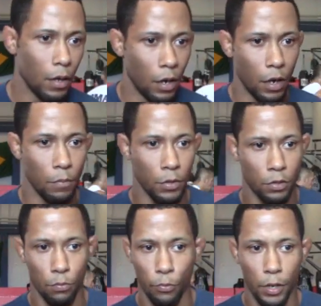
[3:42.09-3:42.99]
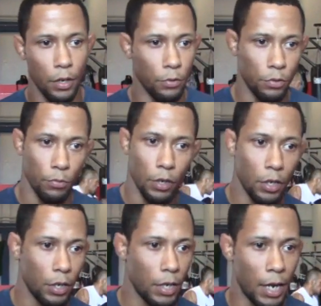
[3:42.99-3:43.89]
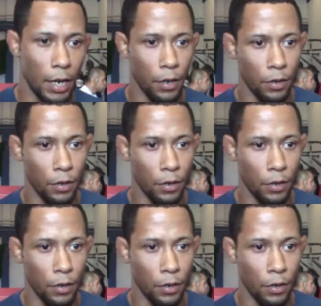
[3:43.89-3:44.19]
Um, he's re he was a real good guy,